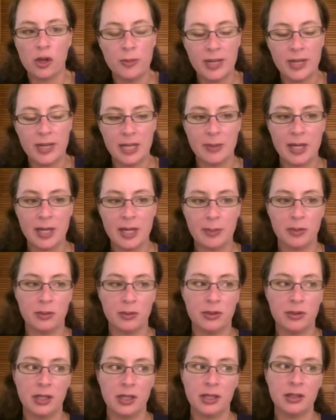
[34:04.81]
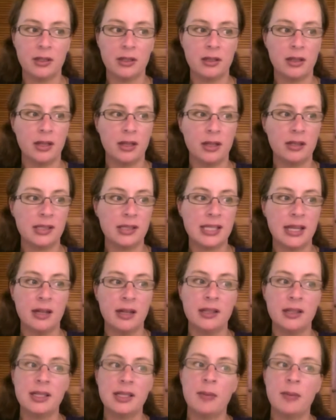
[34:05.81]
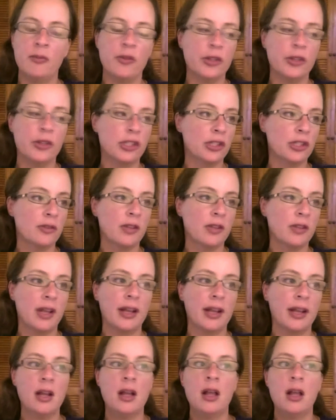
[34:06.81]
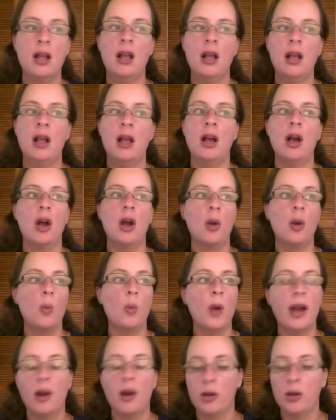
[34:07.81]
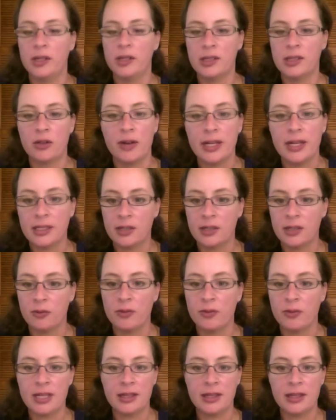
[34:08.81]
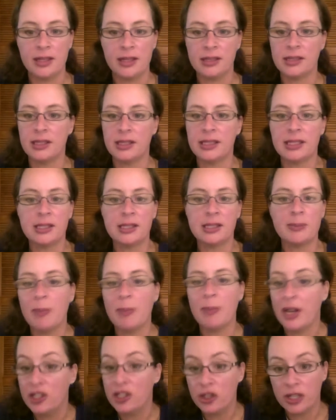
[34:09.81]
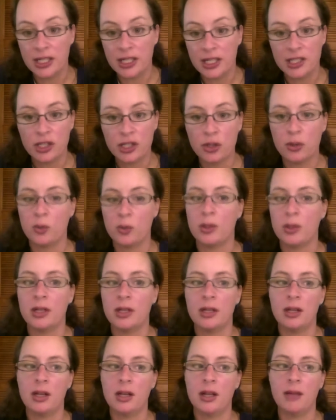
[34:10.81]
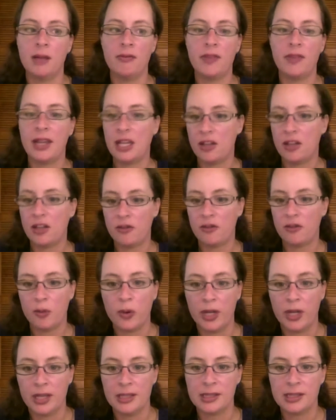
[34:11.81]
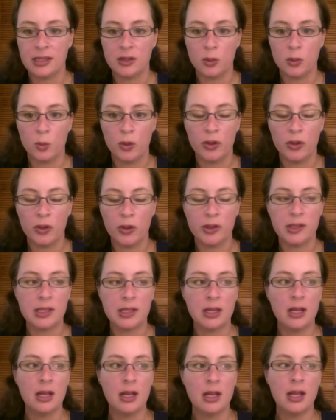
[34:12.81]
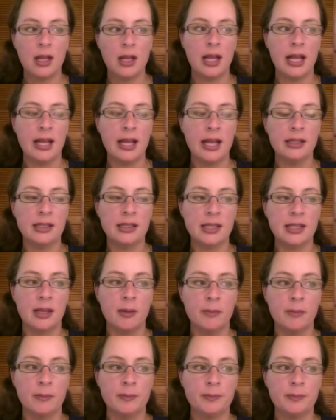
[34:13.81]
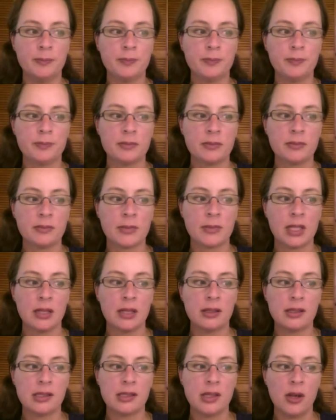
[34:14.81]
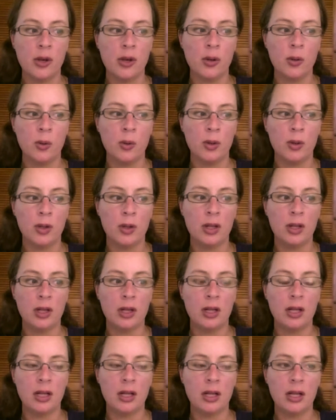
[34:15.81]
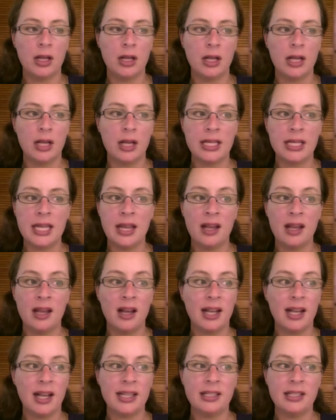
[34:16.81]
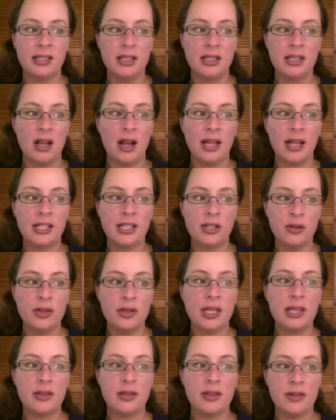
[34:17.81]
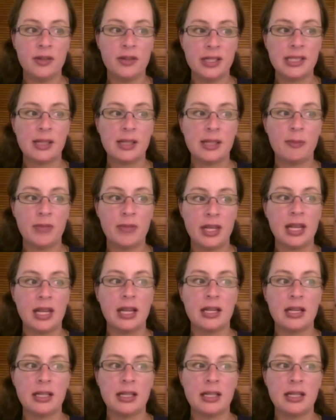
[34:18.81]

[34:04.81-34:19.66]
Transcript: there were so many people that said some version of like, wow, it's great to read this. This has been my journey too, and thank you for putting this into words. And so... yeah, I do think there is something